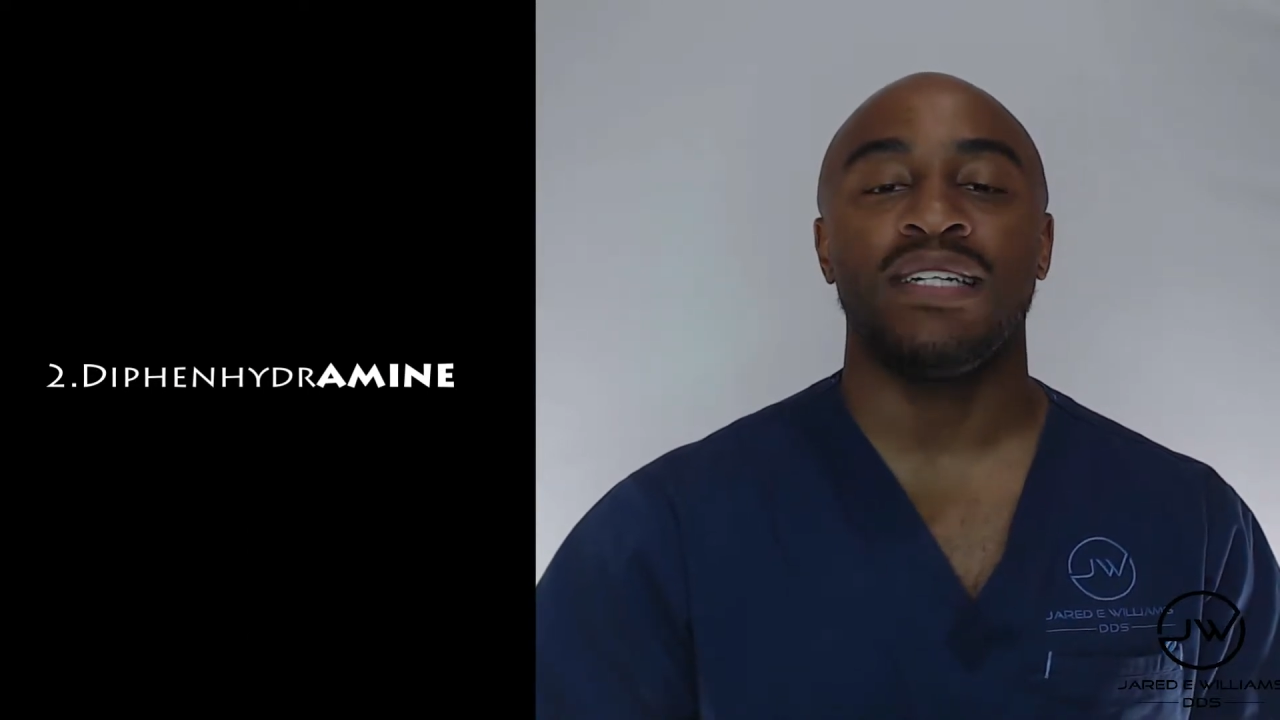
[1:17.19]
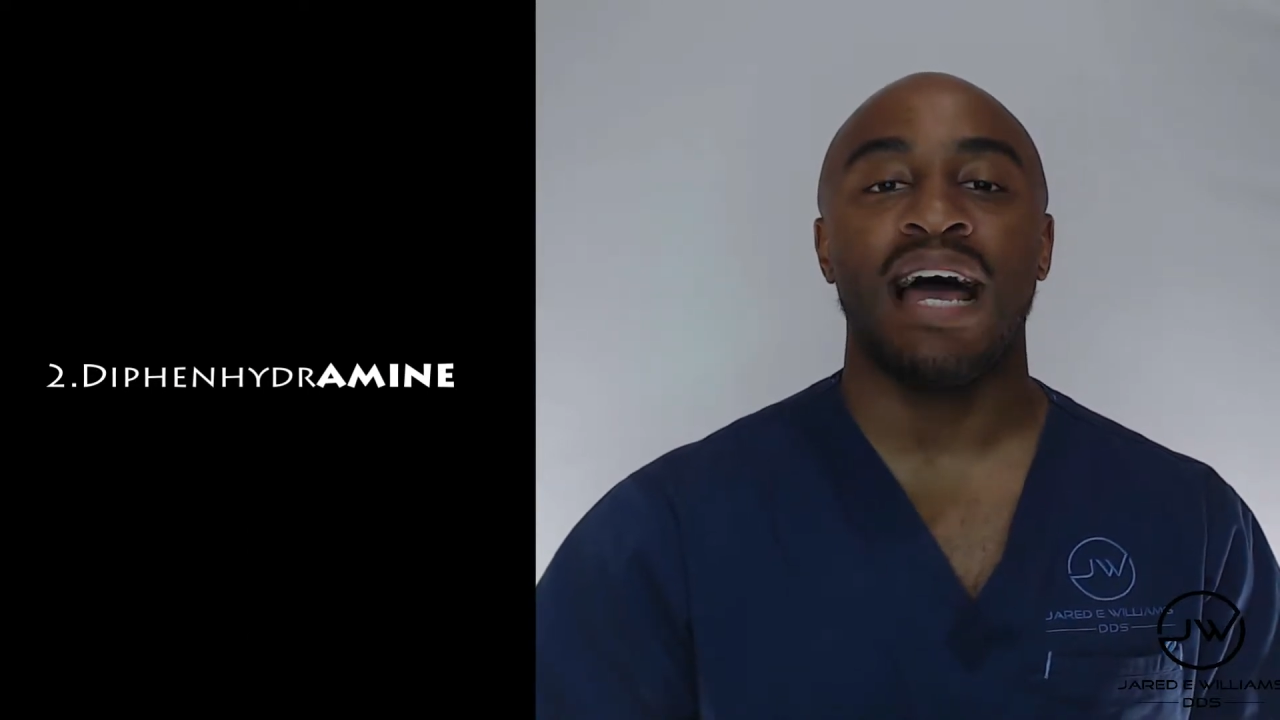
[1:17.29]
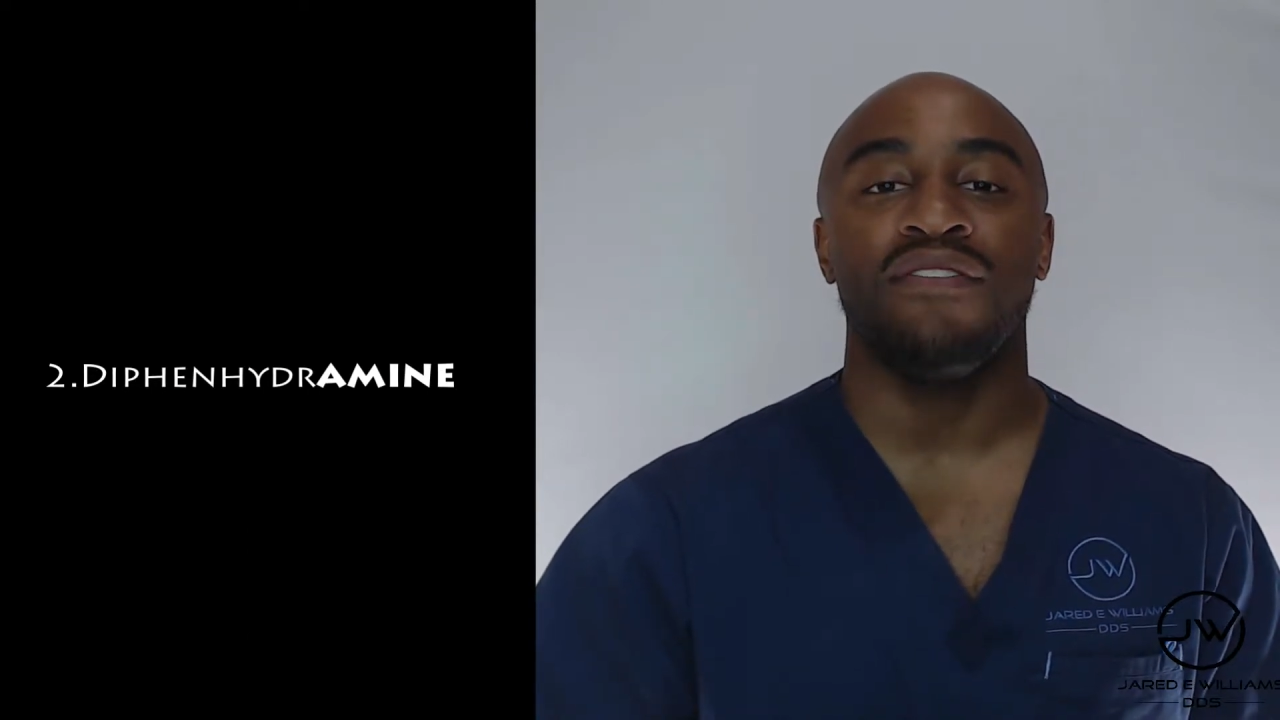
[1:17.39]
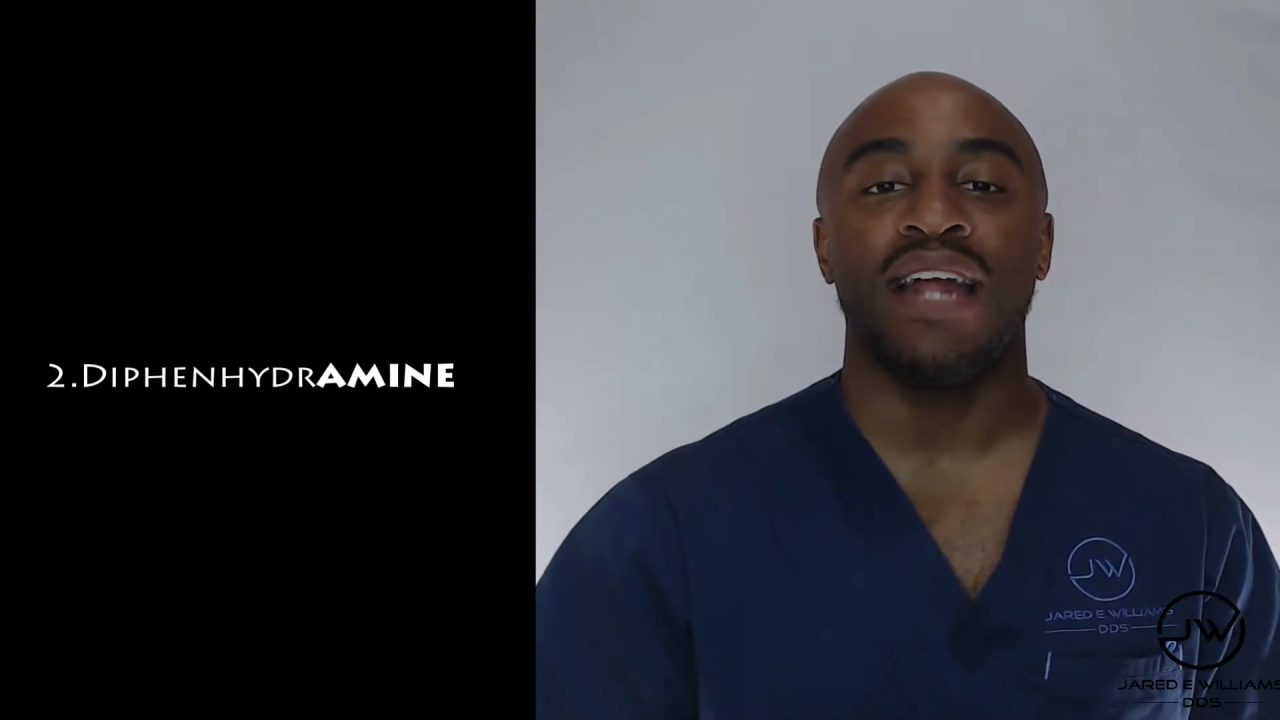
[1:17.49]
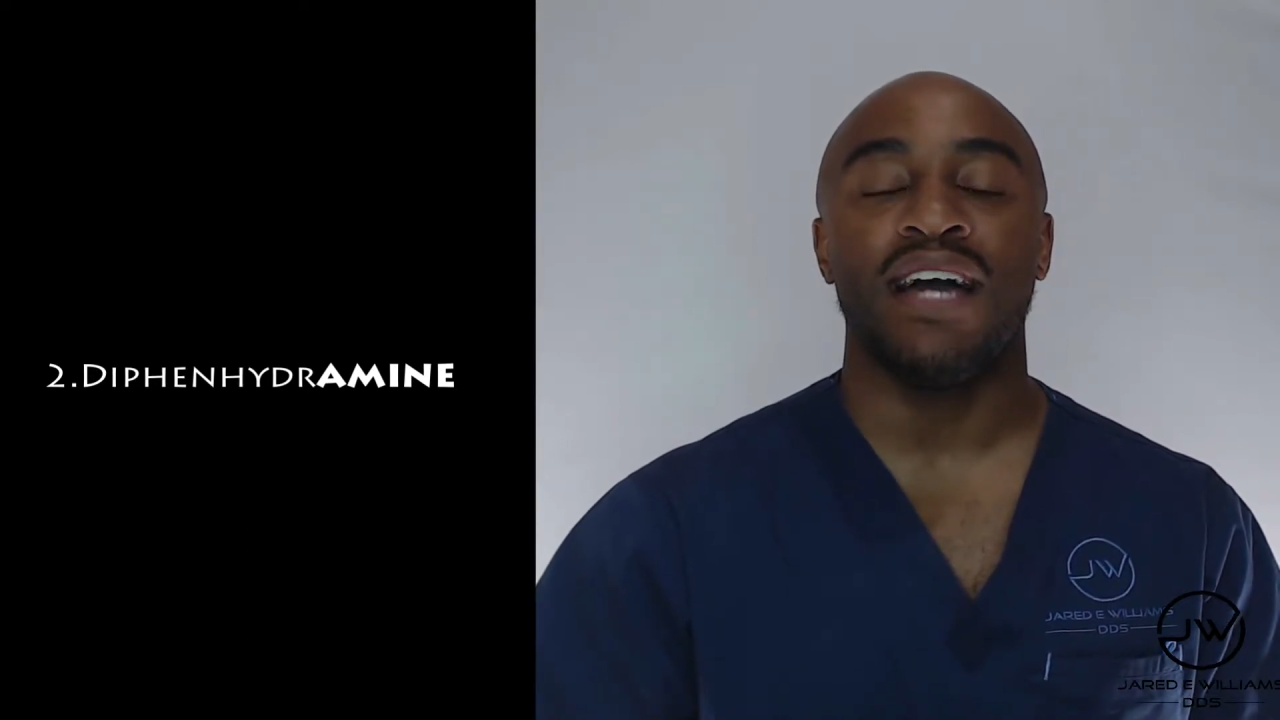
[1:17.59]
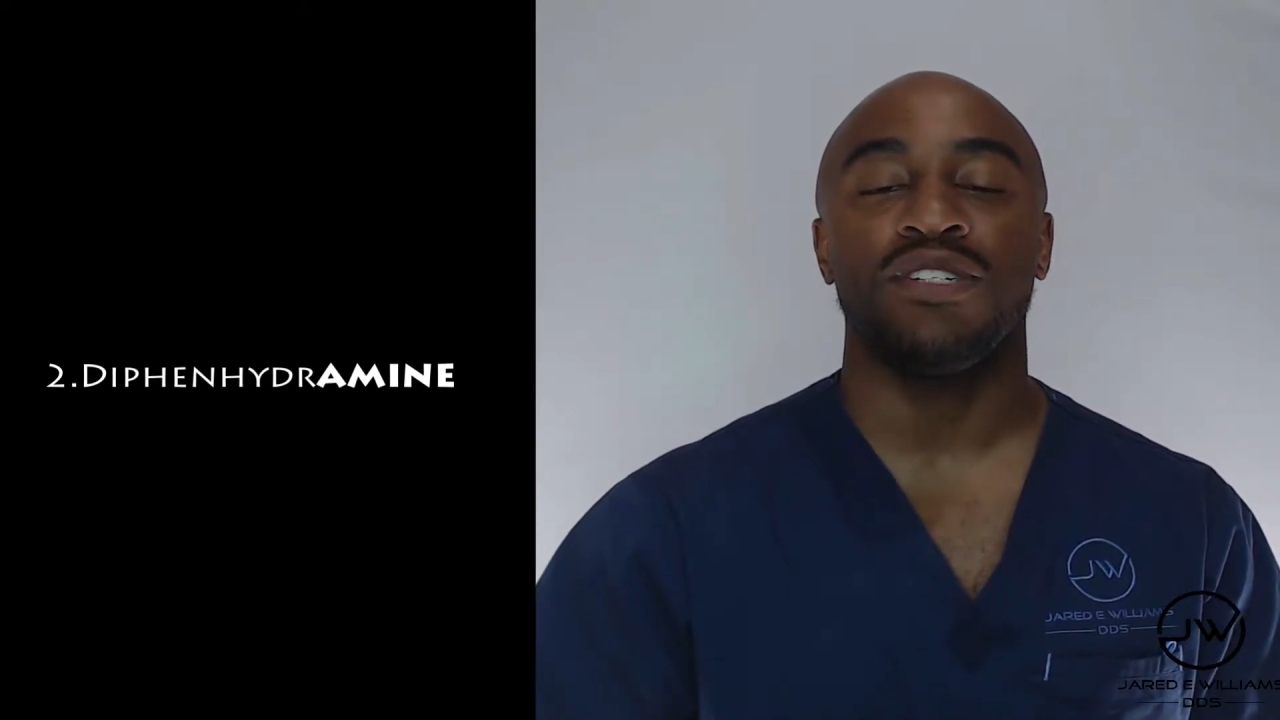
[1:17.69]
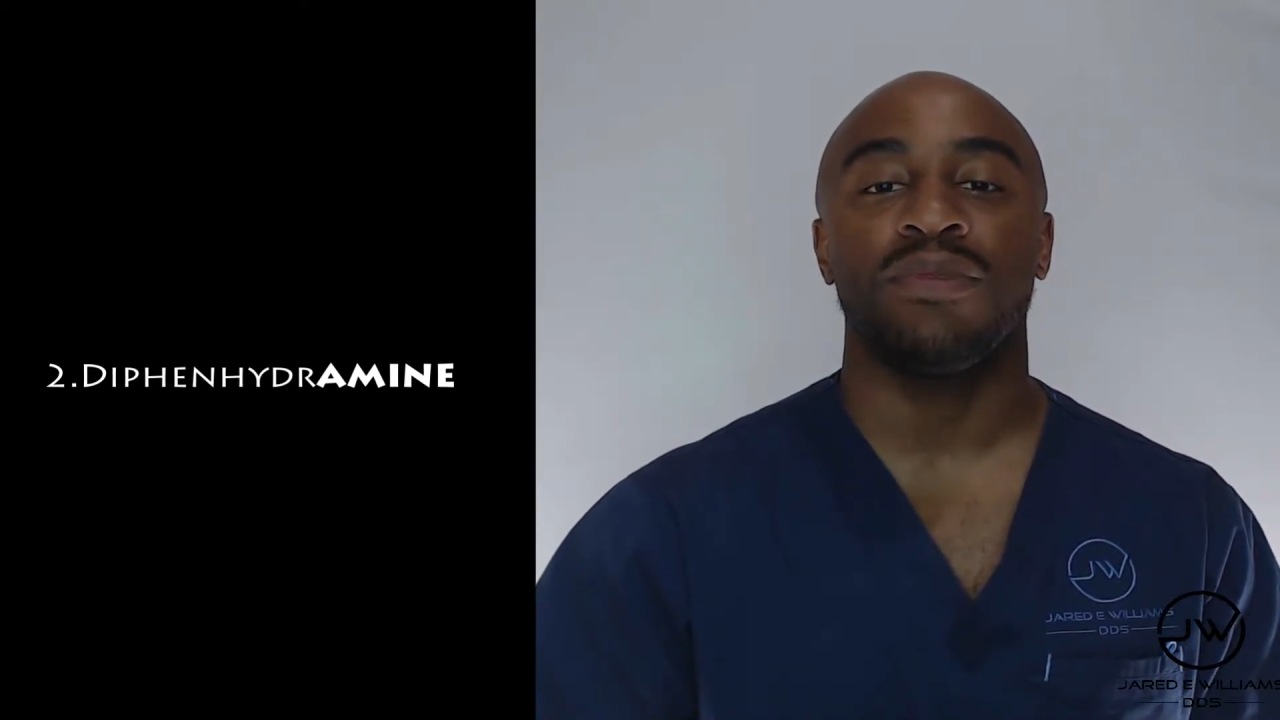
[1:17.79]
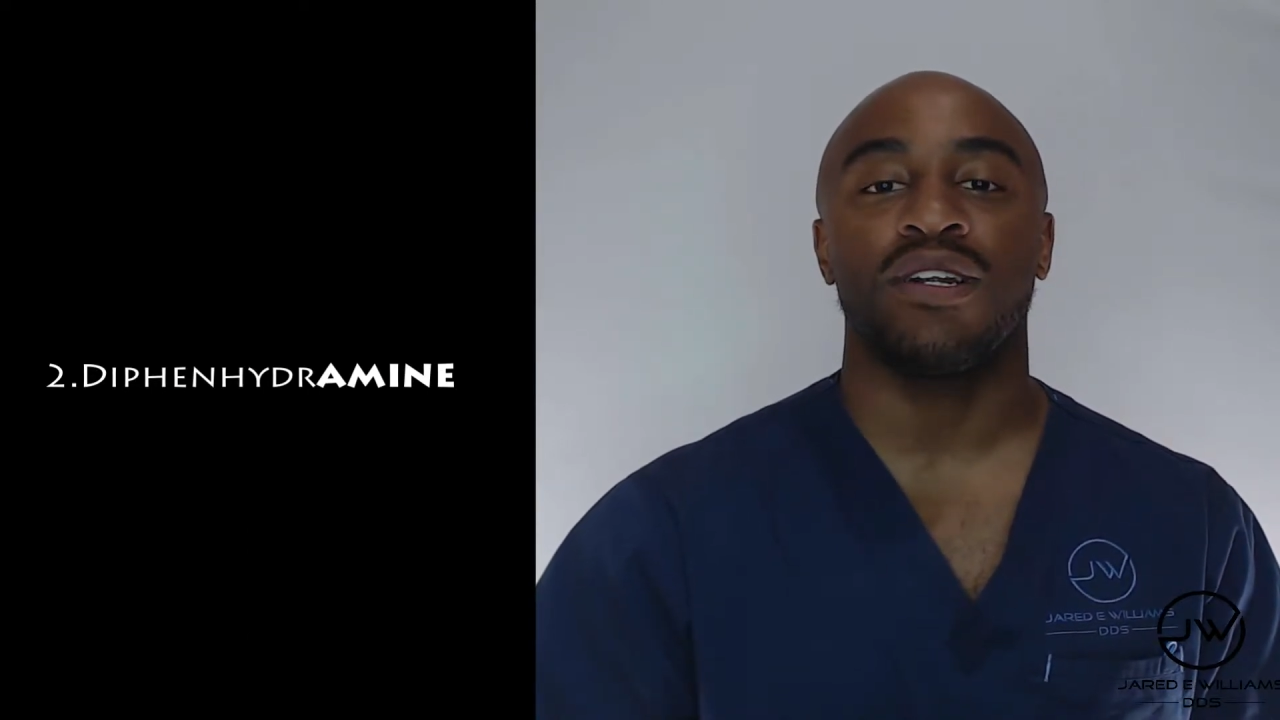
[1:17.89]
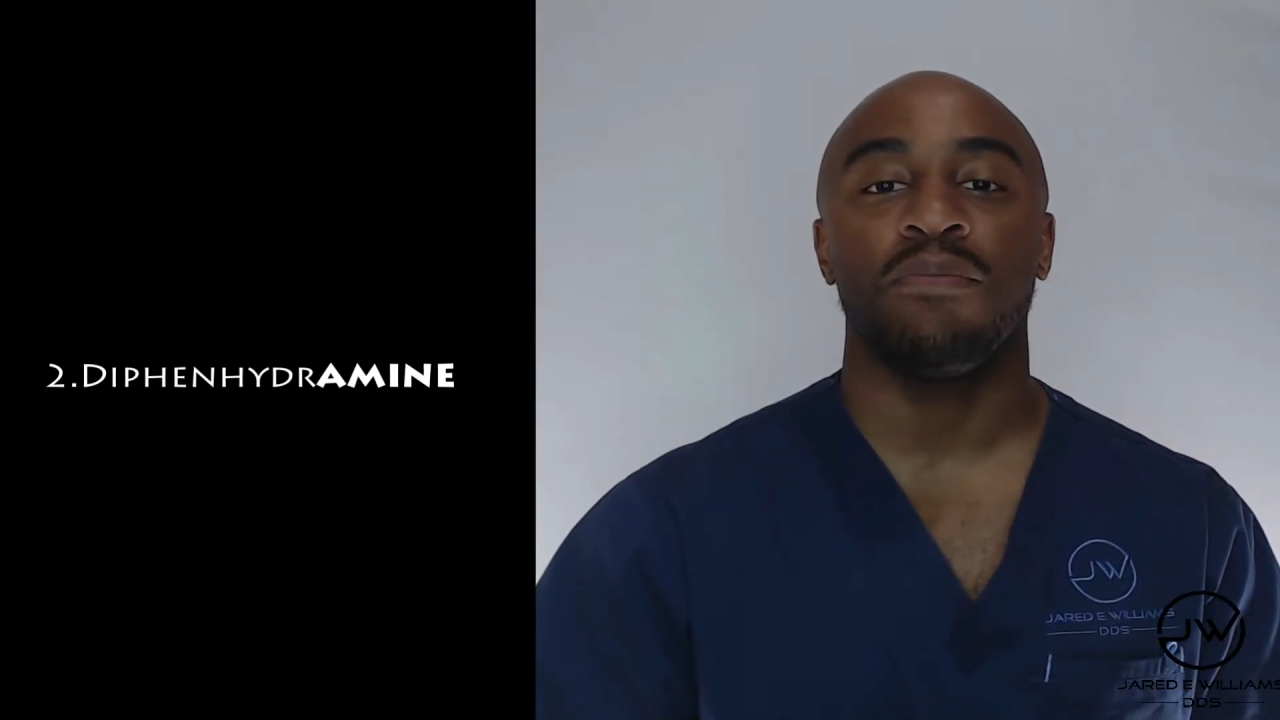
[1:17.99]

diphenhydramine